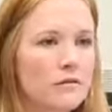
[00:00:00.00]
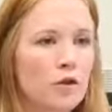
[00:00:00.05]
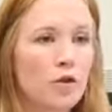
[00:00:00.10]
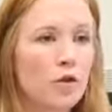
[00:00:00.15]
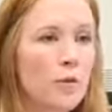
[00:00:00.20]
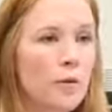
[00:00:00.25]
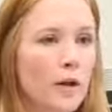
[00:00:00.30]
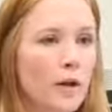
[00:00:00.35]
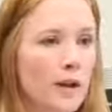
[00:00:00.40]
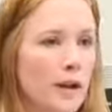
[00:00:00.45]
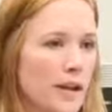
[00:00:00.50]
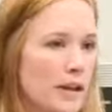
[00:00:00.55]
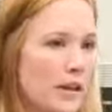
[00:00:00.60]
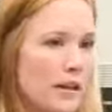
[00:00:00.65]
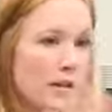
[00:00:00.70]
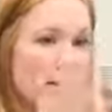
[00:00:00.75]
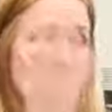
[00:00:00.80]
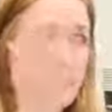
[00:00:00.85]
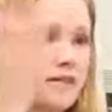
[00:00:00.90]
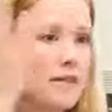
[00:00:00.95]
Uber and
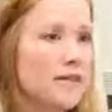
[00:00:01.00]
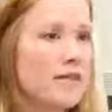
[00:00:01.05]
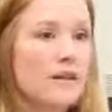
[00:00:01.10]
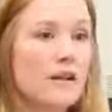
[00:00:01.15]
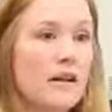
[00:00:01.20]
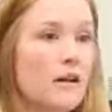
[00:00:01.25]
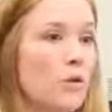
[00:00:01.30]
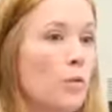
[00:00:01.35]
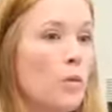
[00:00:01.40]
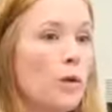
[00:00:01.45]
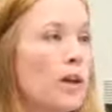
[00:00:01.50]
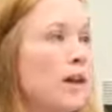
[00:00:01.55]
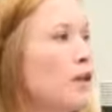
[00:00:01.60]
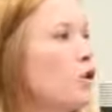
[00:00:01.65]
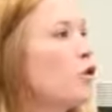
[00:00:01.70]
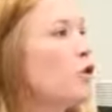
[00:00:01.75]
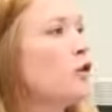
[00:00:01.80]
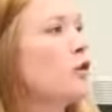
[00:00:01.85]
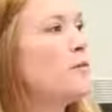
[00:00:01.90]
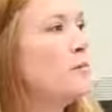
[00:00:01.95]
this, what
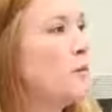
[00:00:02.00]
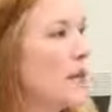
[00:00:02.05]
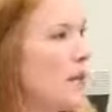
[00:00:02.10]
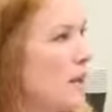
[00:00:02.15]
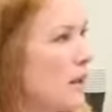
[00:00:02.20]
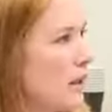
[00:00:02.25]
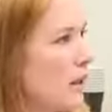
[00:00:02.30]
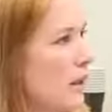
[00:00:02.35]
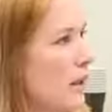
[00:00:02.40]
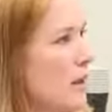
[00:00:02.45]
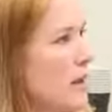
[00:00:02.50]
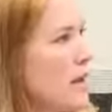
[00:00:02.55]
it could be,